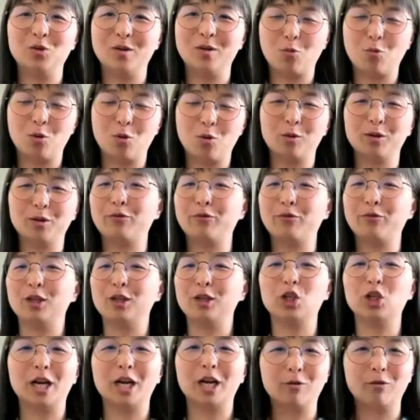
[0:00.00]
the world of
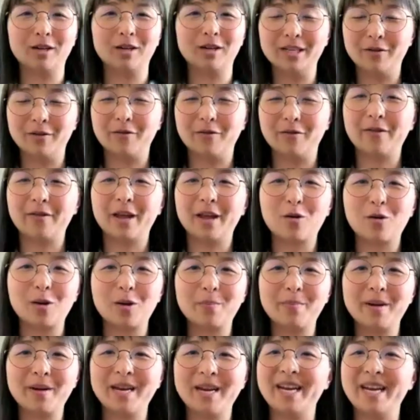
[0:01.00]
regenerative
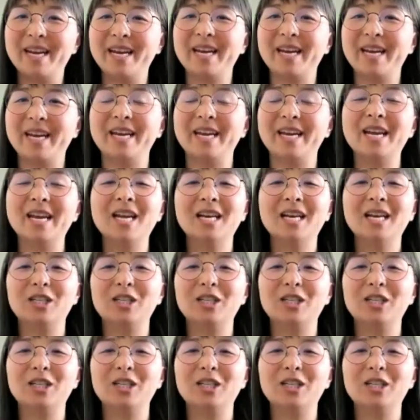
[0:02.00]
therapy,